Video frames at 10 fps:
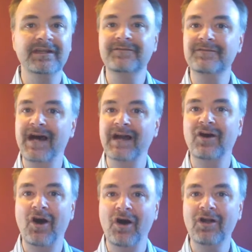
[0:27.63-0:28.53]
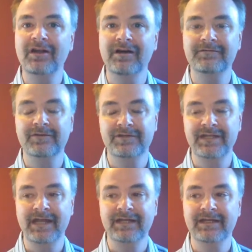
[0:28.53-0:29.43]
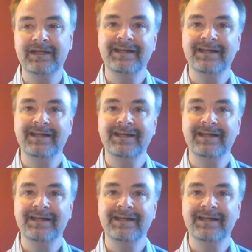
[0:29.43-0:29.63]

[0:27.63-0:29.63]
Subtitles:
if not all of your debt.